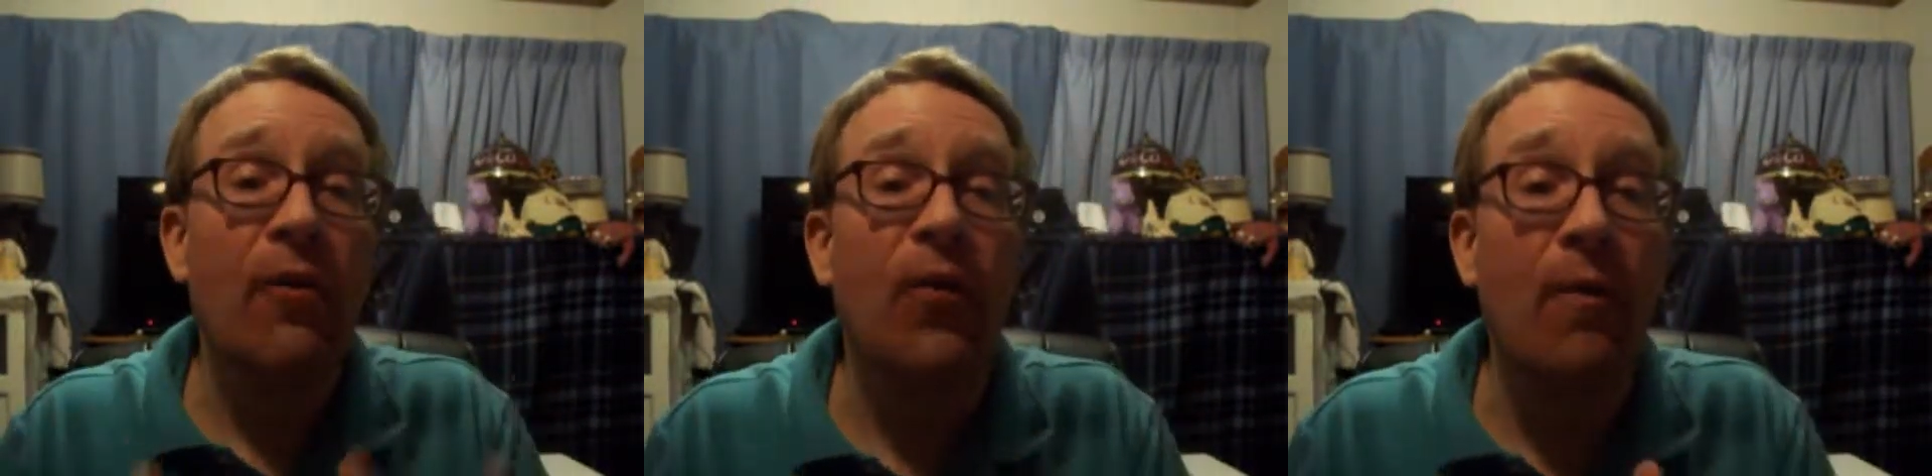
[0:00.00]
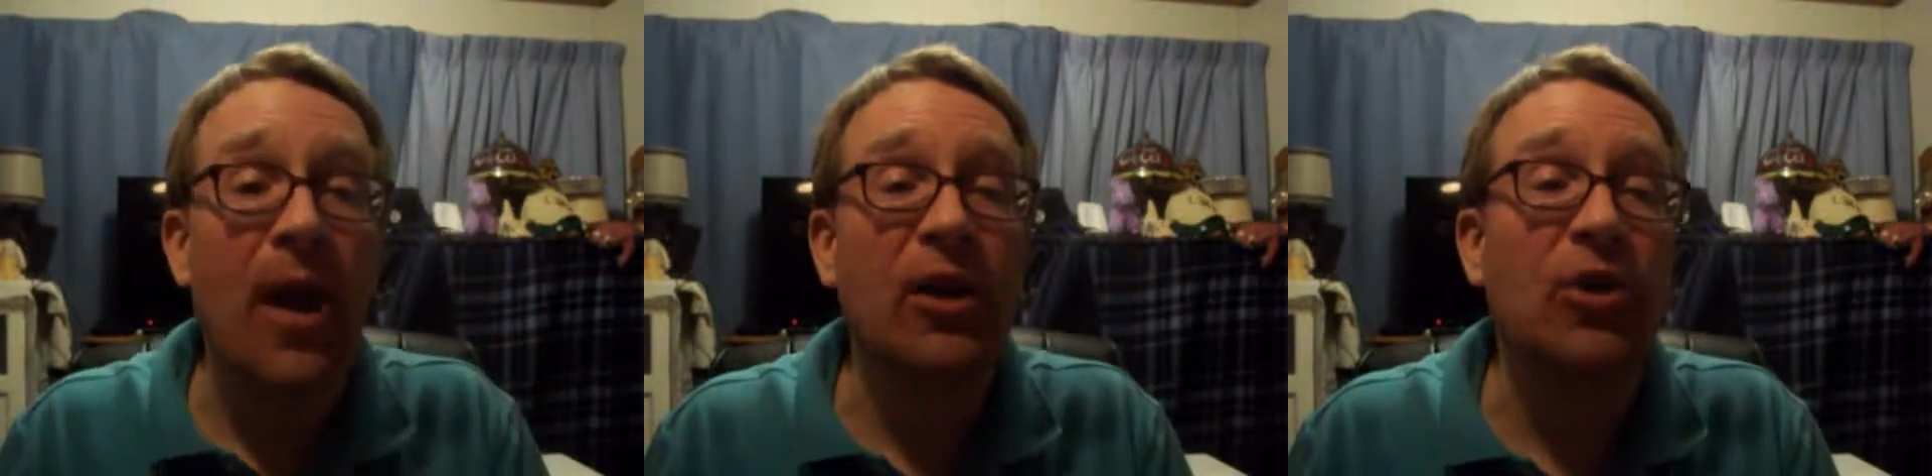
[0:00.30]

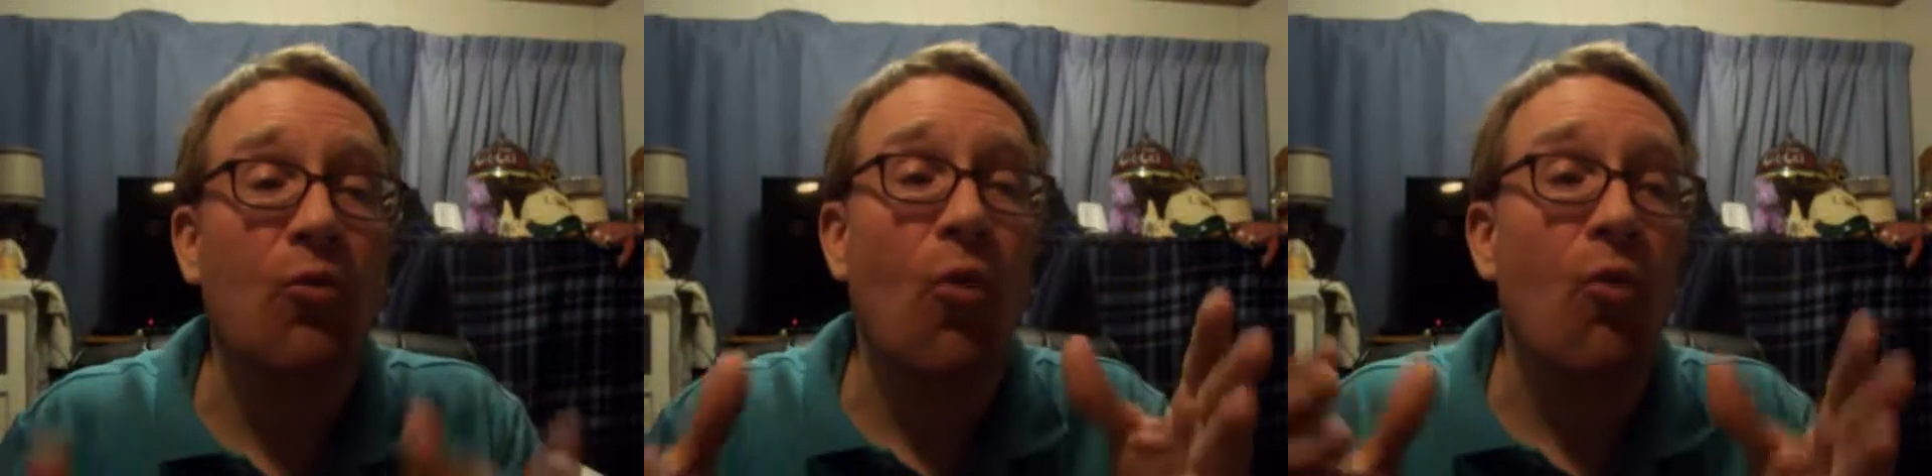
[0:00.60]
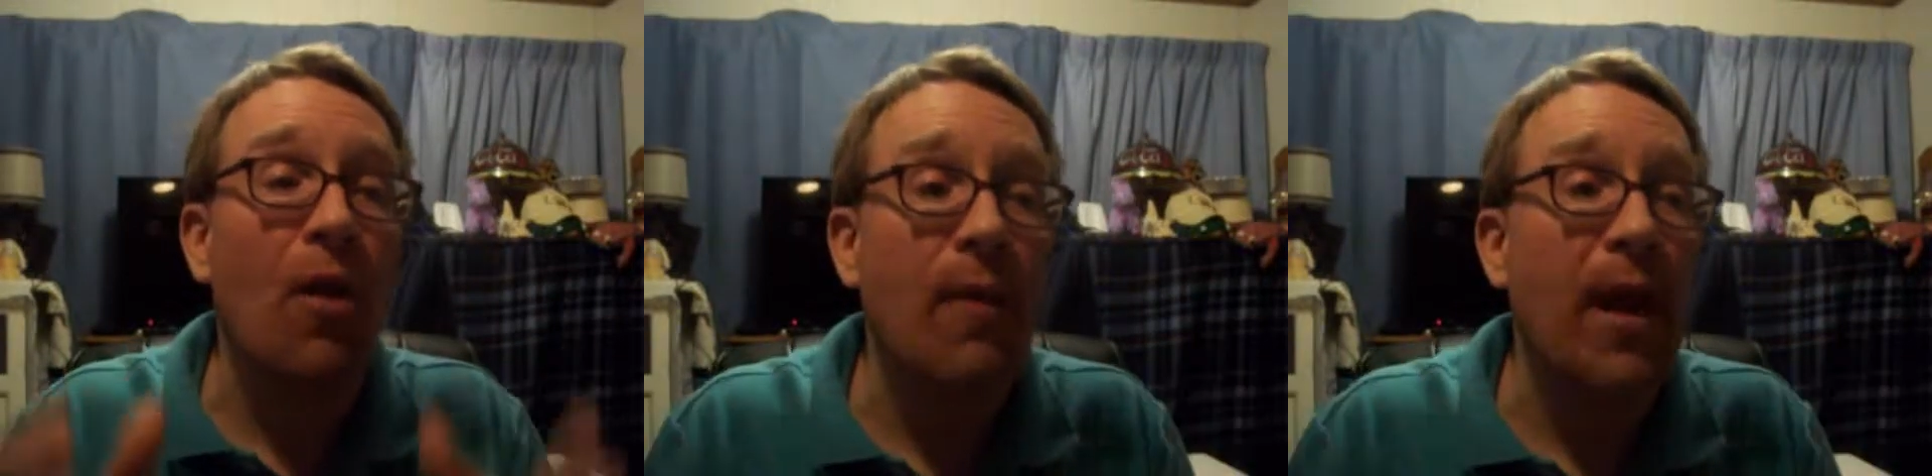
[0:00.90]
information will
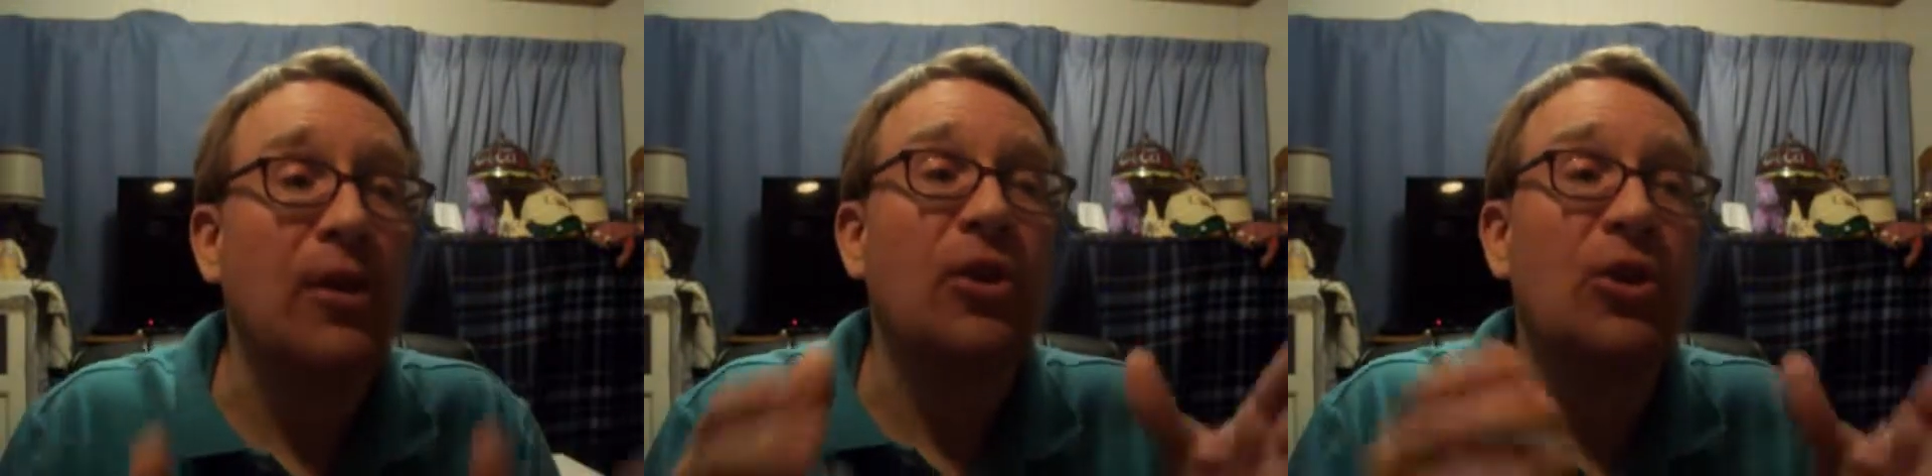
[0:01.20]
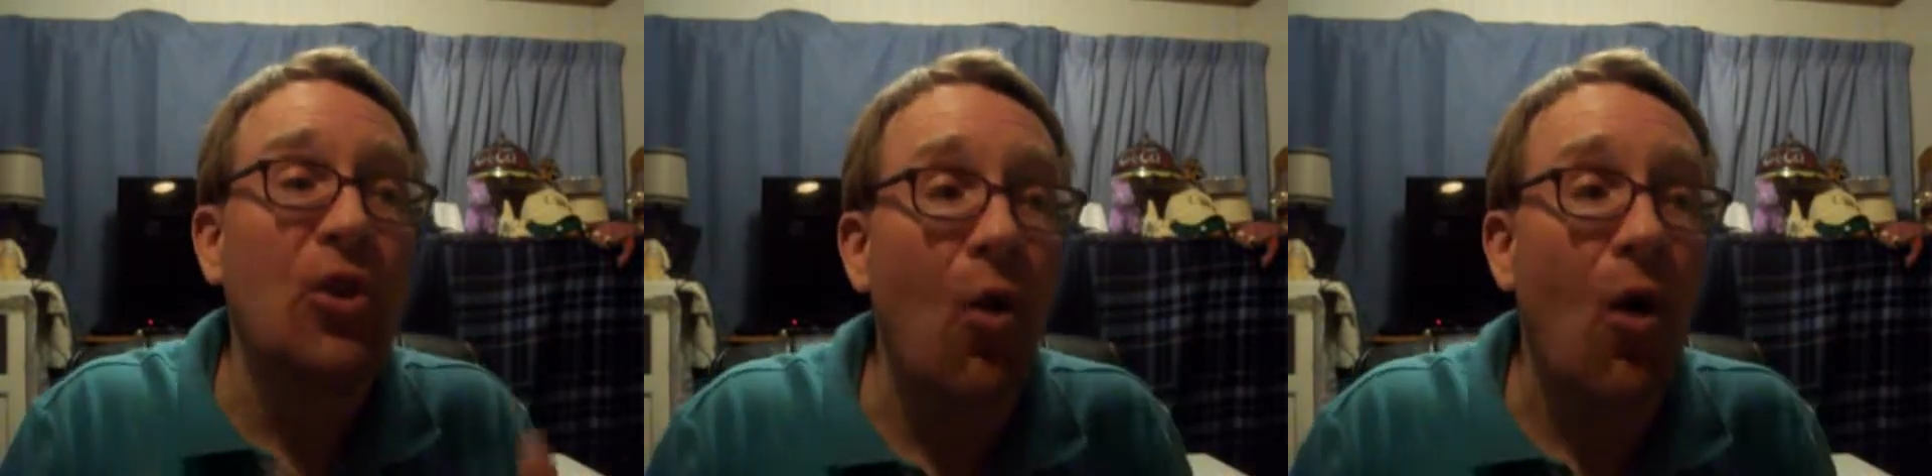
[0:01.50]
remain
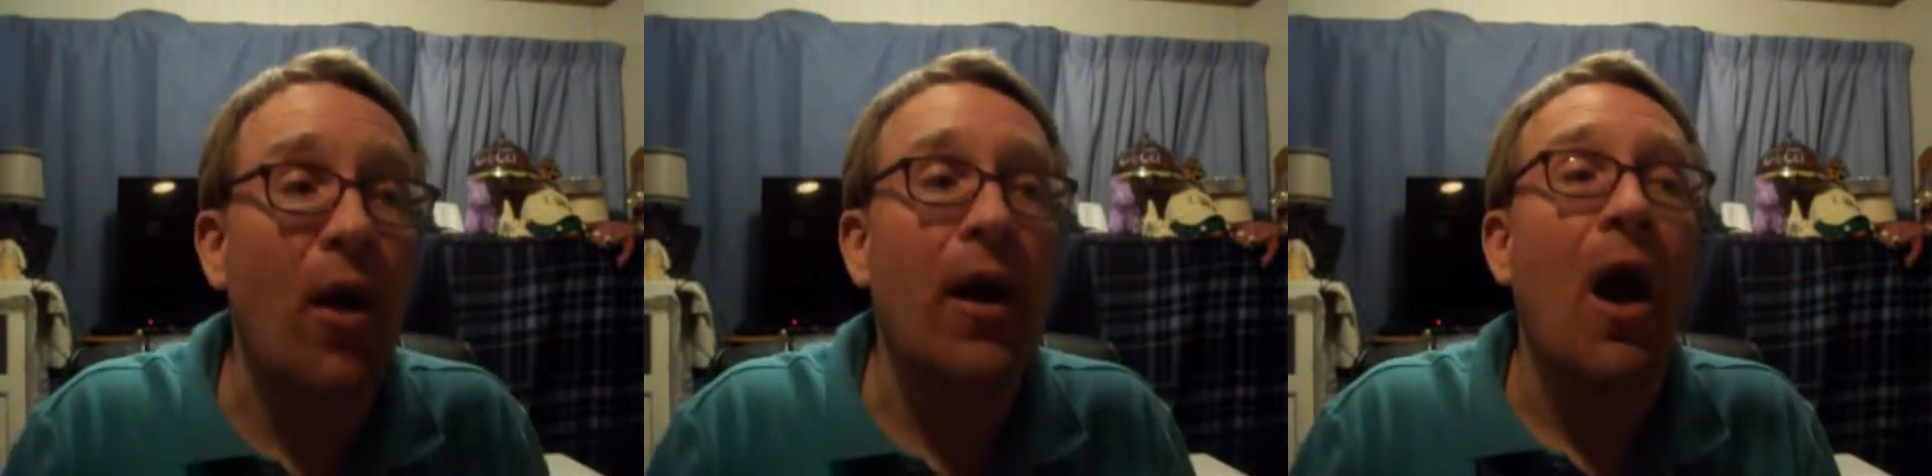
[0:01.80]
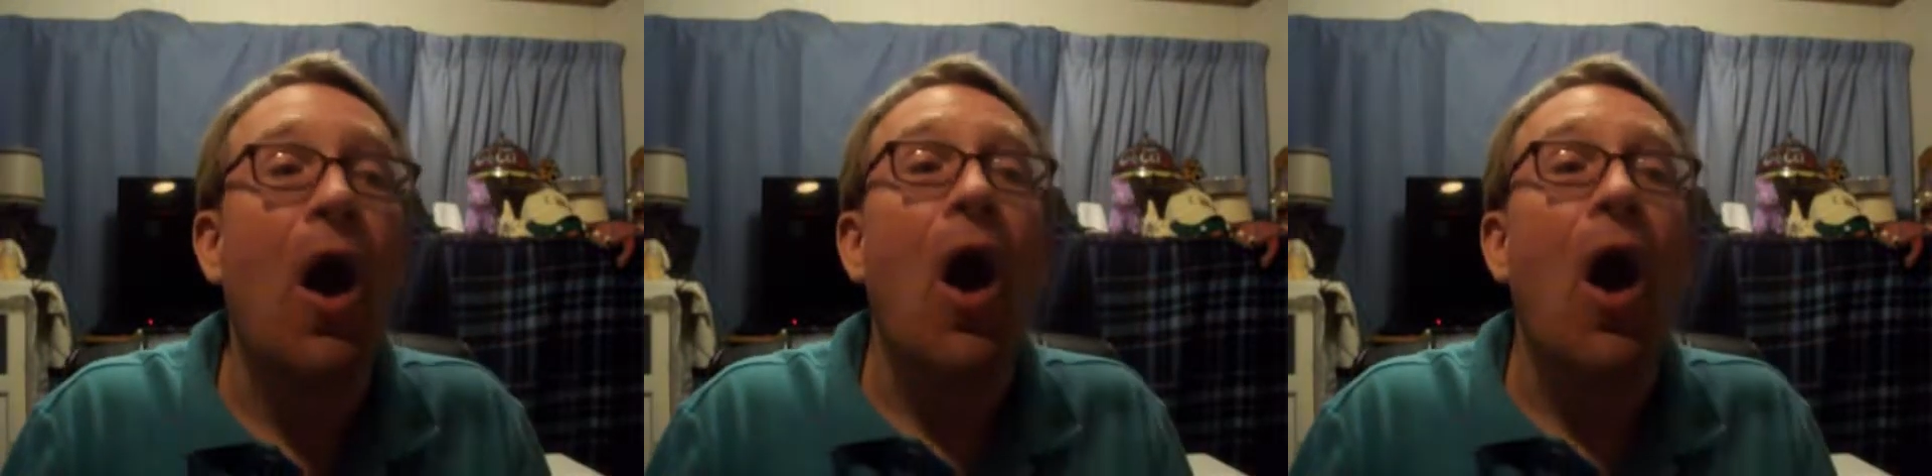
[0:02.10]
stored